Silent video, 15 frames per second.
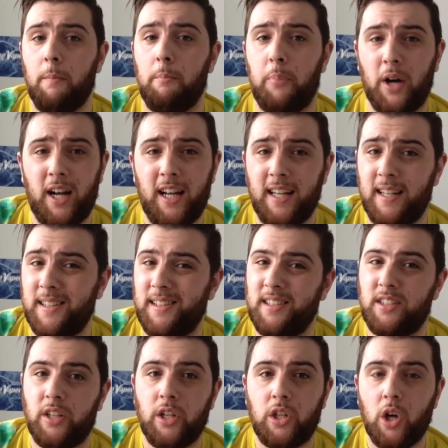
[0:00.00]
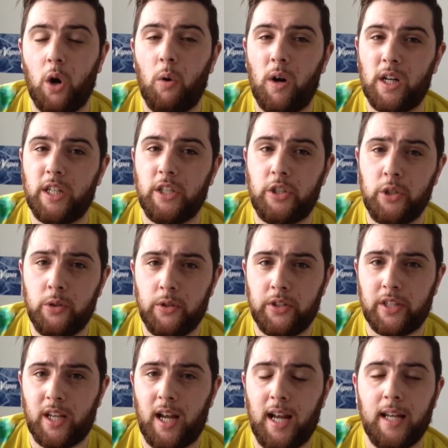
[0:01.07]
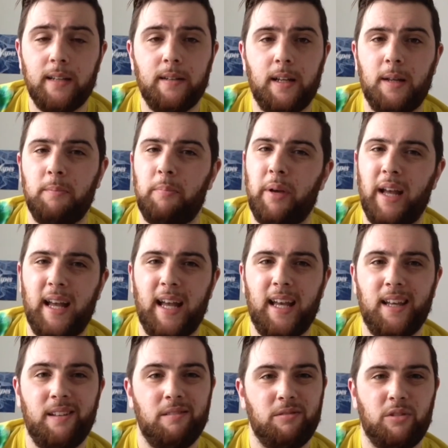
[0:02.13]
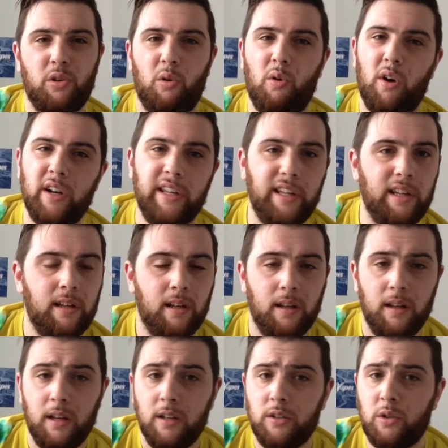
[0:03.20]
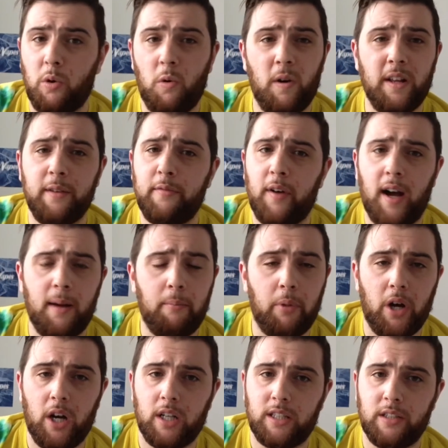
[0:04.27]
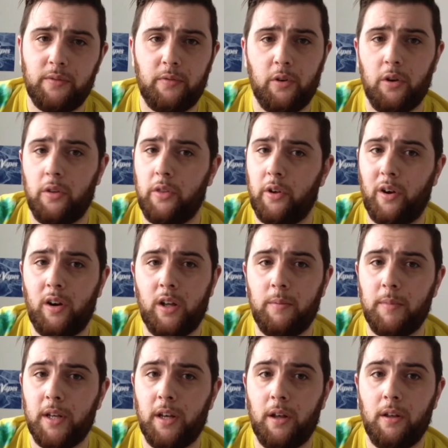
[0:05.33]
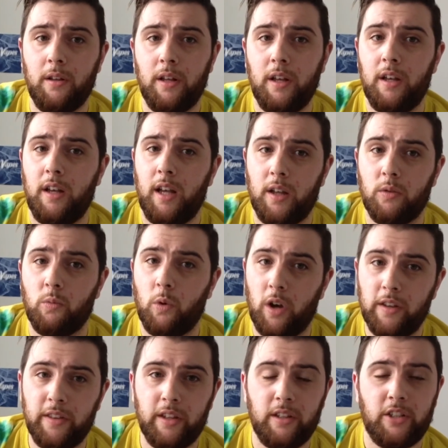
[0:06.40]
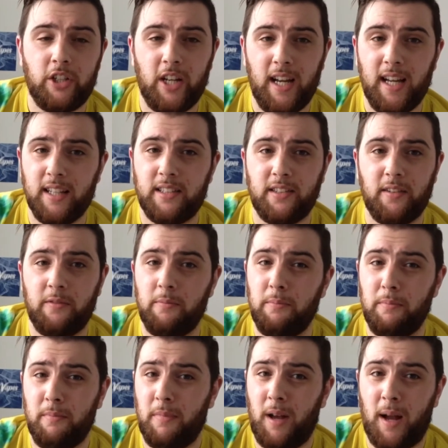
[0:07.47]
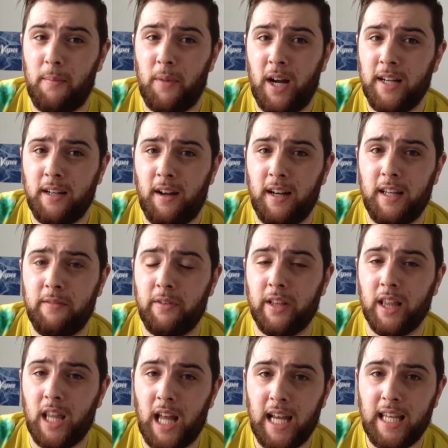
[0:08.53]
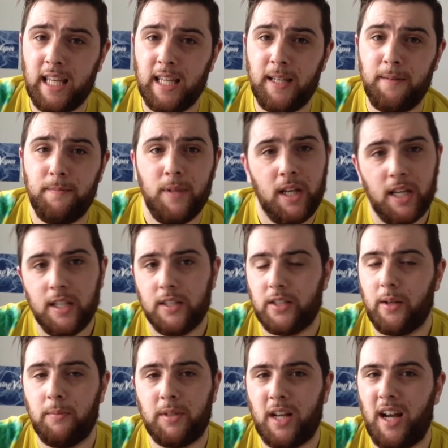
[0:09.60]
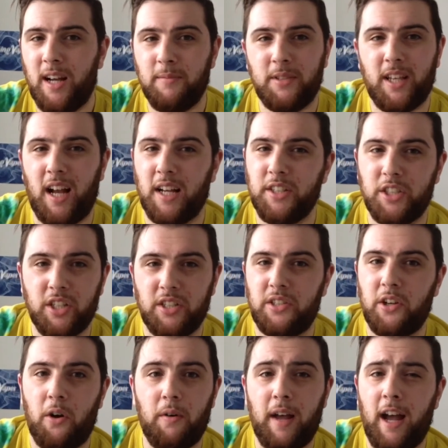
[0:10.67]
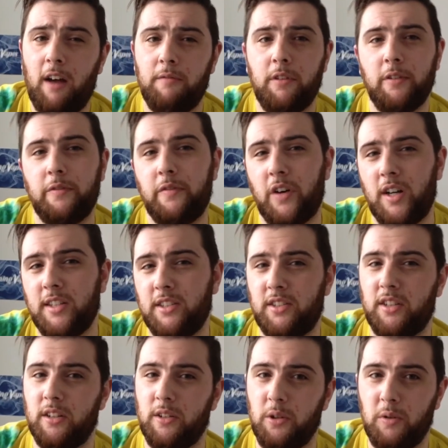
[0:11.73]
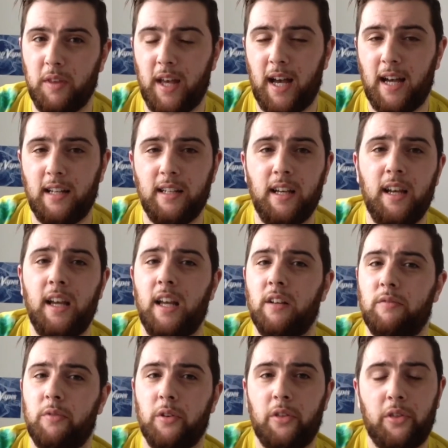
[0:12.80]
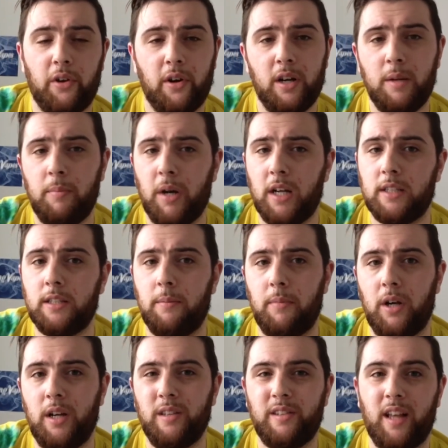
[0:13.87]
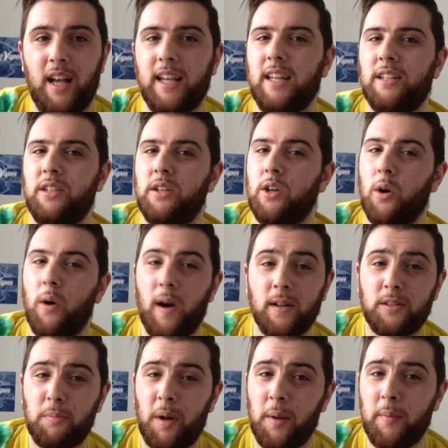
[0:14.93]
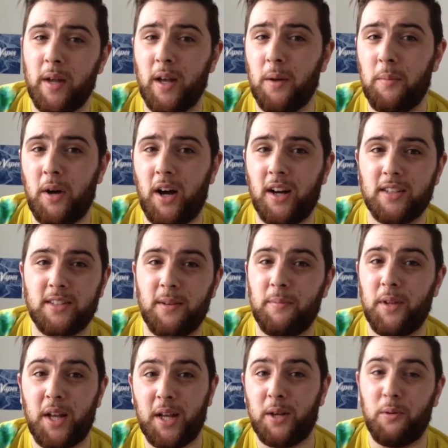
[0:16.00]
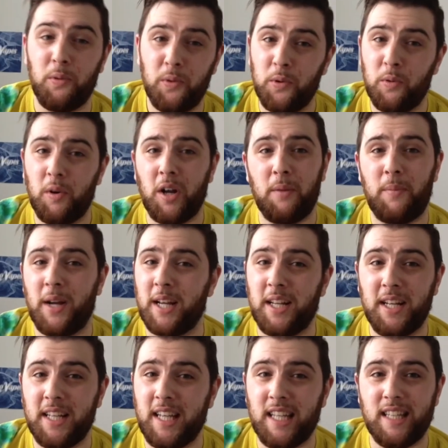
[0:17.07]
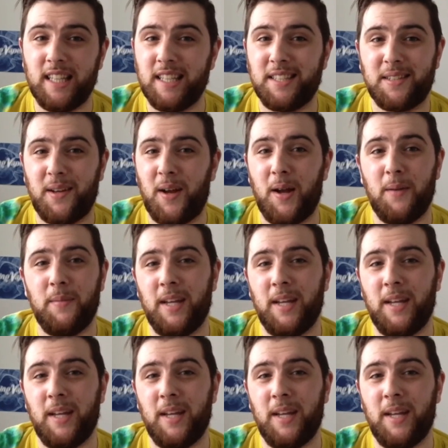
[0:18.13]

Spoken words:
But to go on a juice site and pay $20-25 for a 30 ml and run the chance of I might not even like it, sometimes I just don't have the funds to do that. And for $30 a month, I get to go out to my mailbox. I'm like, ooh, what am I going to get this time?